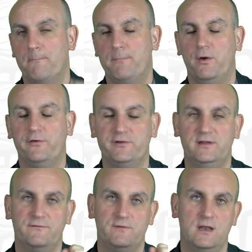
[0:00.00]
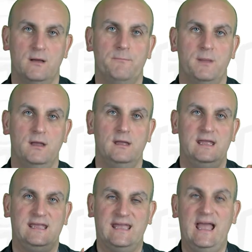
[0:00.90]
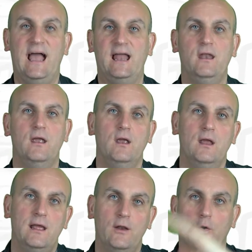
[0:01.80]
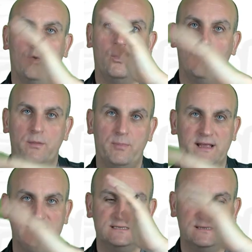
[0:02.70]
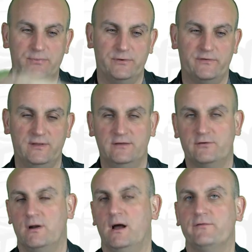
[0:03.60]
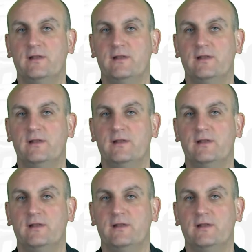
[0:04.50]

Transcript: positive number it can in all the places it puts these graphs.